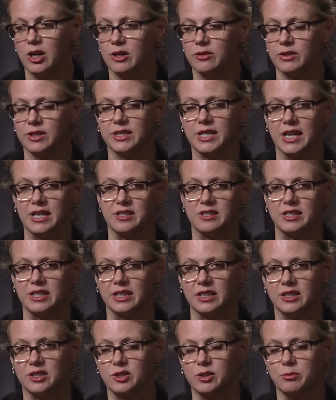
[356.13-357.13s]
over
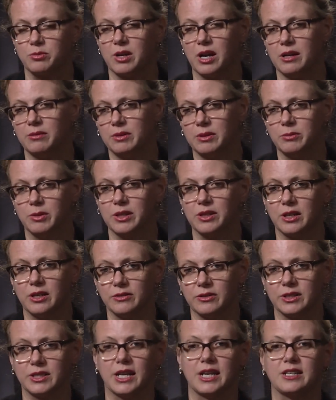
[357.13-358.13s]
testing because the problem with
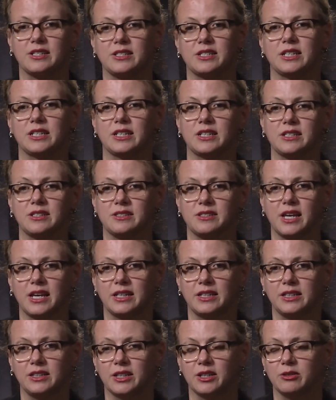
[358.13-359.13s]
over testing is
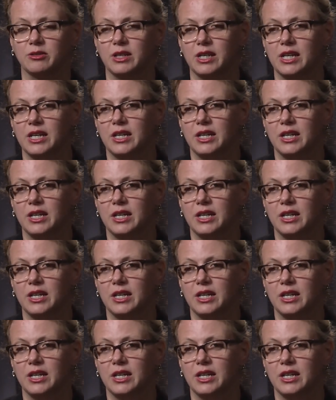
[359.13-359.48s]
that you know